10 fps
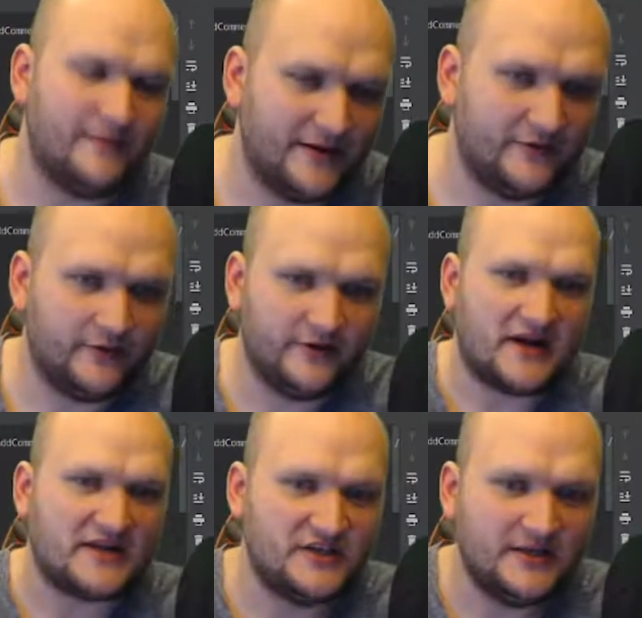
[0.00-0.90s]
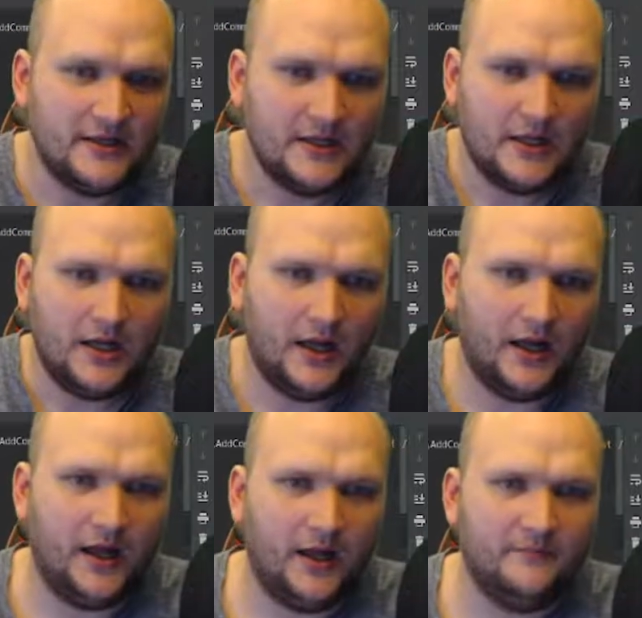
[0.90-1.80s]
made earlier, actually.
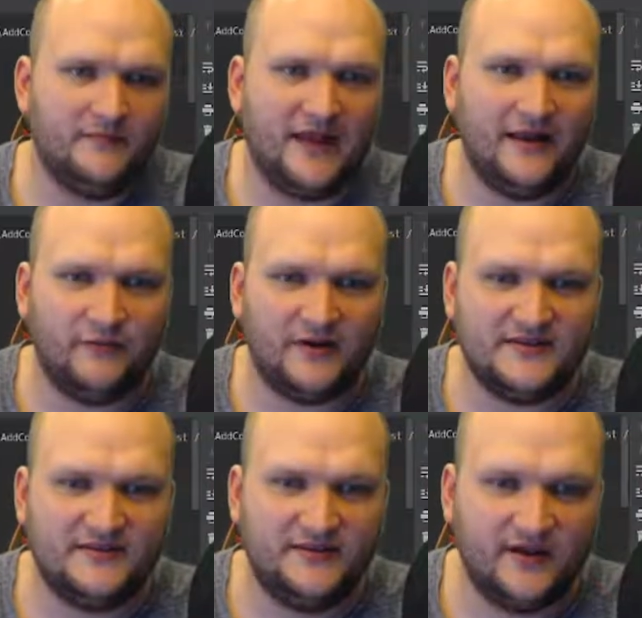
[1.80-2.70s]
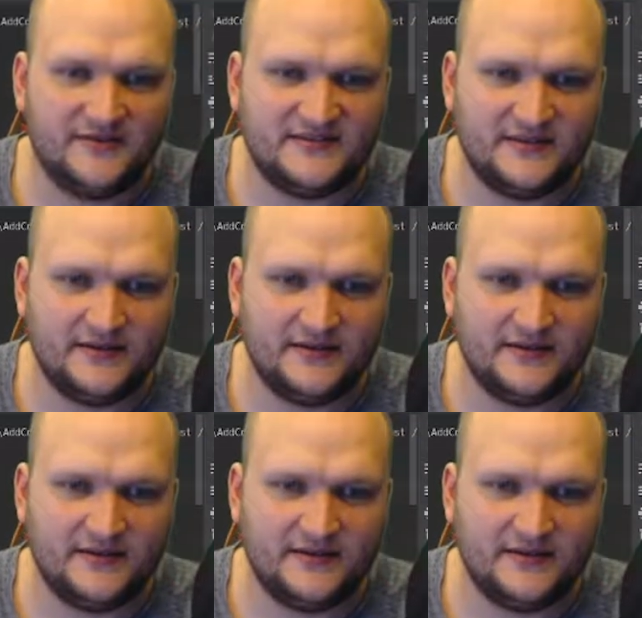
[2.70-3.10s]
And what it does